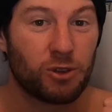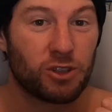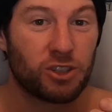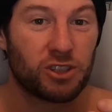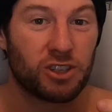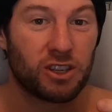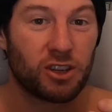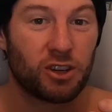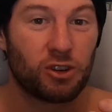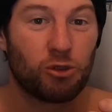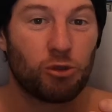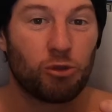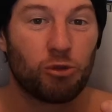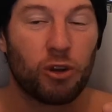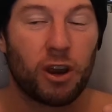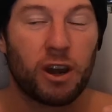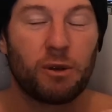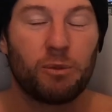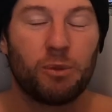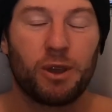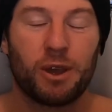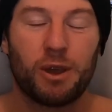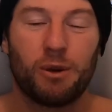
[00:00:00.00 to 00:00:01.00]
which is
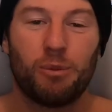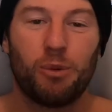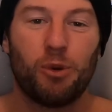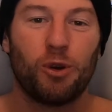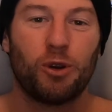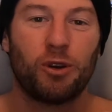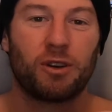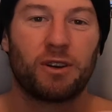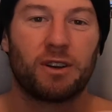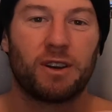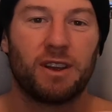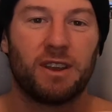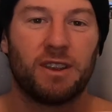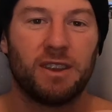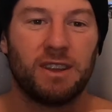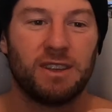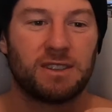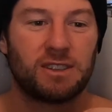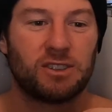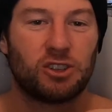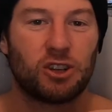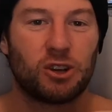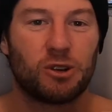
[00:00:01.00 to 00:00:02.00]
incredibly important in
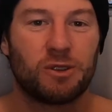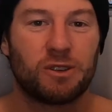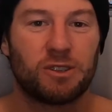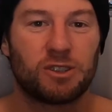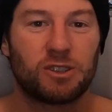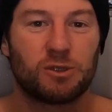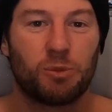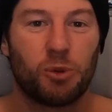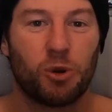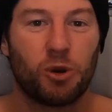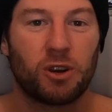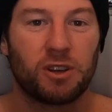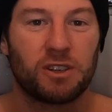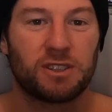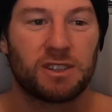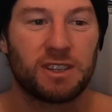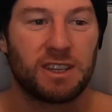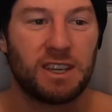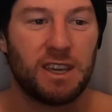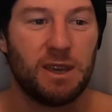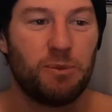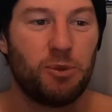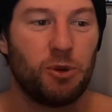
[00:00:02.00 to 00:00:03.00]
these endurance sports
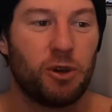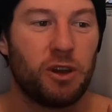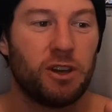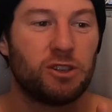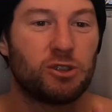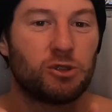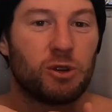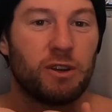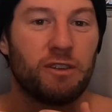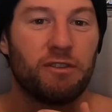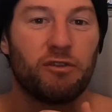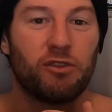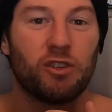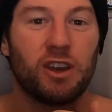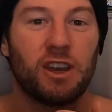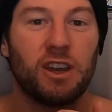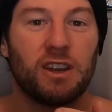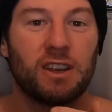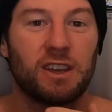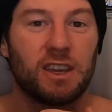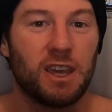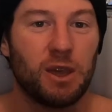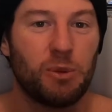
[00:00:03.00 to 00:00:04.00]
to keep you injury
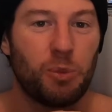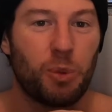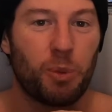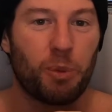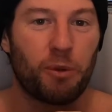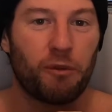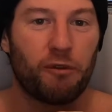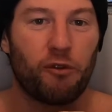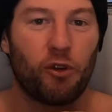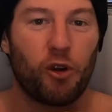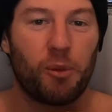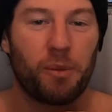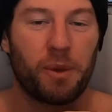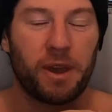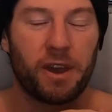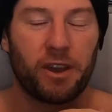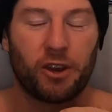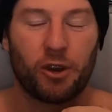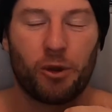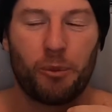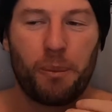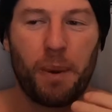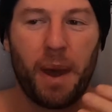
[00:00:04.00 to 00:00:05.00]
free, to keep you performing
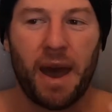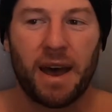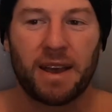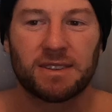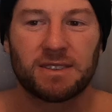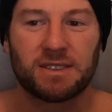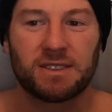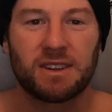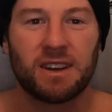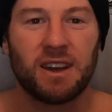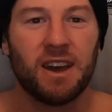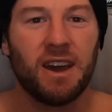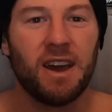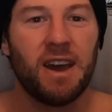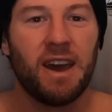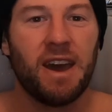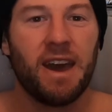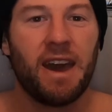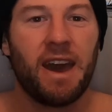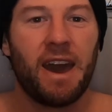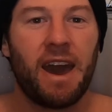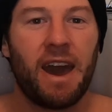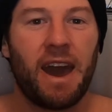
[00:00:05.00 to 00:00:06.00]
at your best,
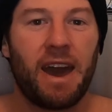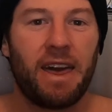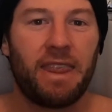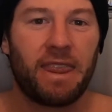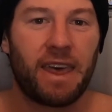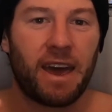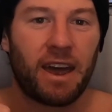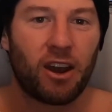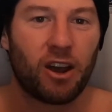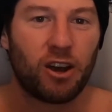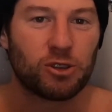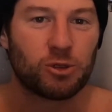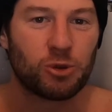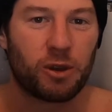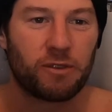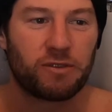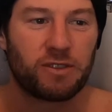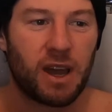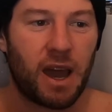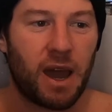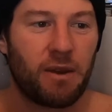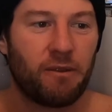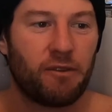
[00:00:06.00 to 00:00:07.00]
and then also have
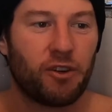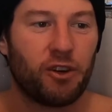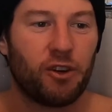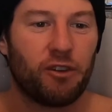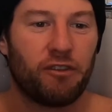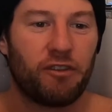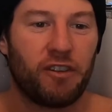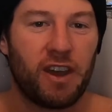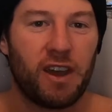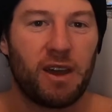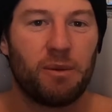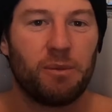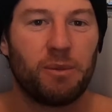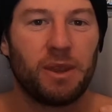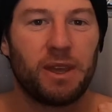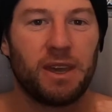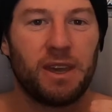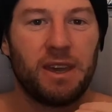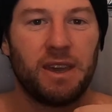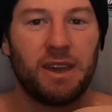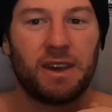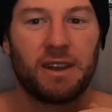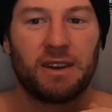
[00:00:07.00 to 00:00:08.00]
time for your
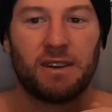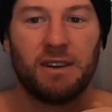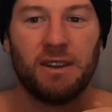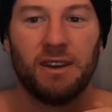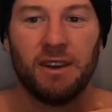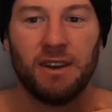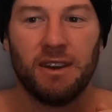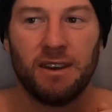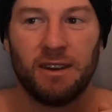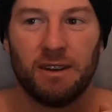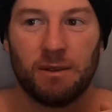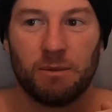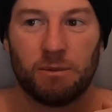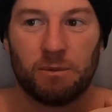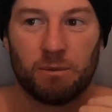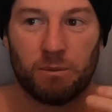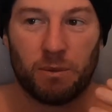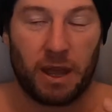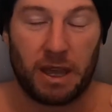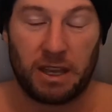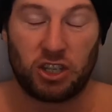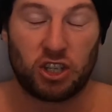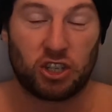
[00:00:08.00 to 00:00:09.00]
family and
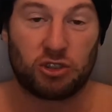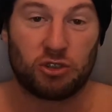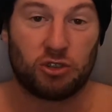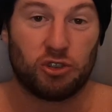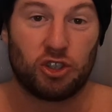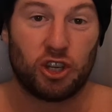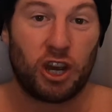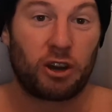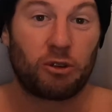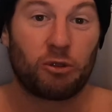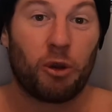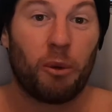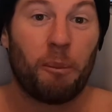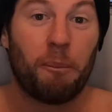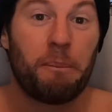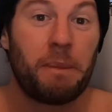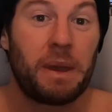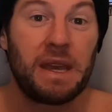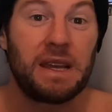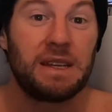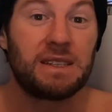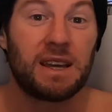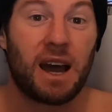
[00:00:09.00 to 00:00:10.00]
like just general
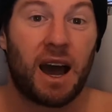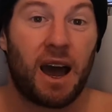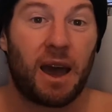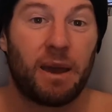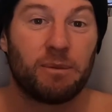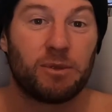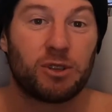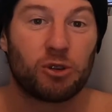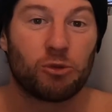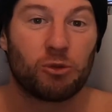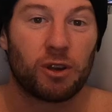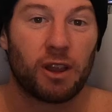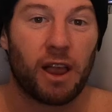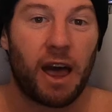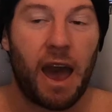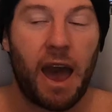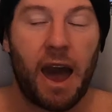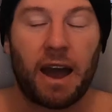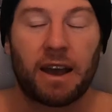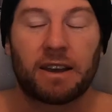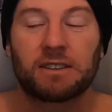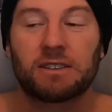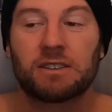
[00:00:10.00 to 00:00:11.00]
me time to
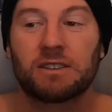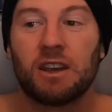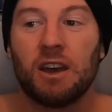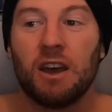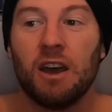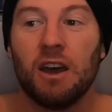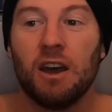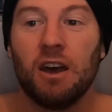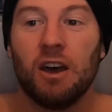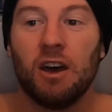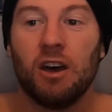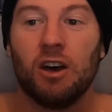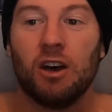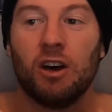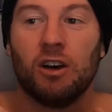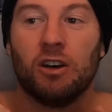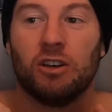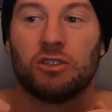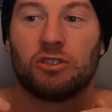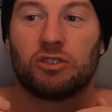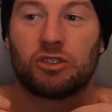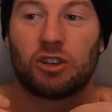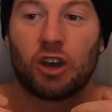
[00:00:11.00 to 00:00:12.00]
relax.
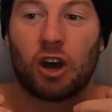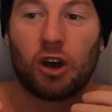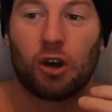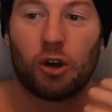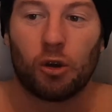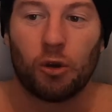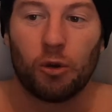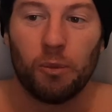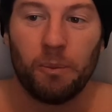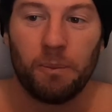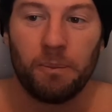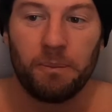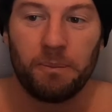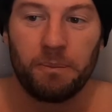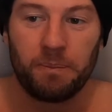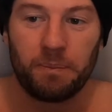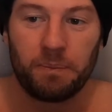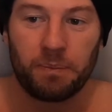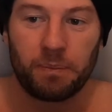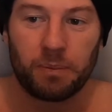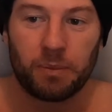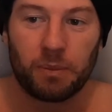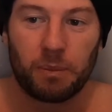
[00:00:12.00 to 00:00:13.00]
So
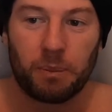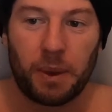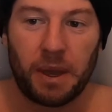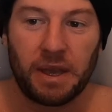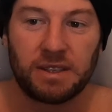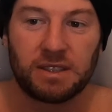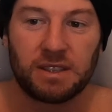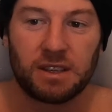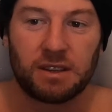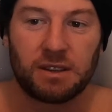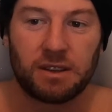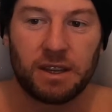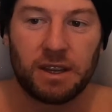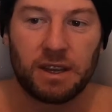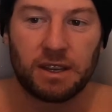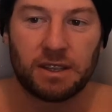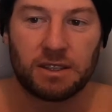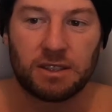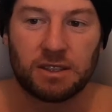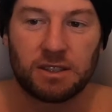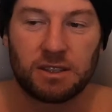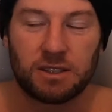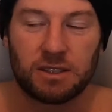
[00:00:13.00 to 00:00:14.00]

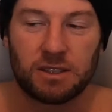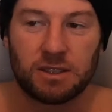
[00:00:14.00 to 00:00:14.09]
basically